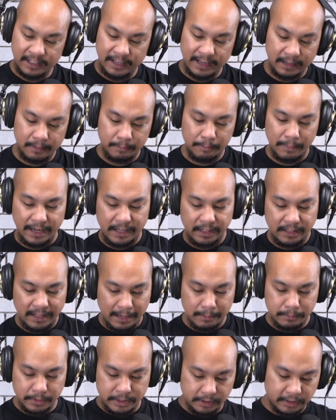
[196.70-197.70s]
And many
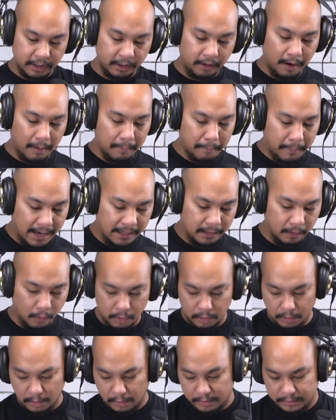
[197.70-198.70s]
times these are done by
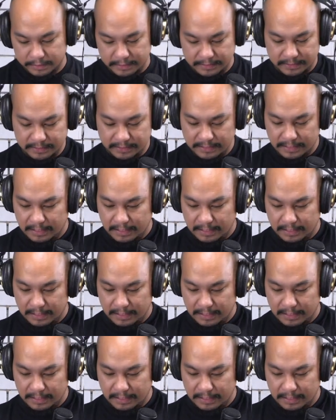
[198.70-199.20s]
local artists.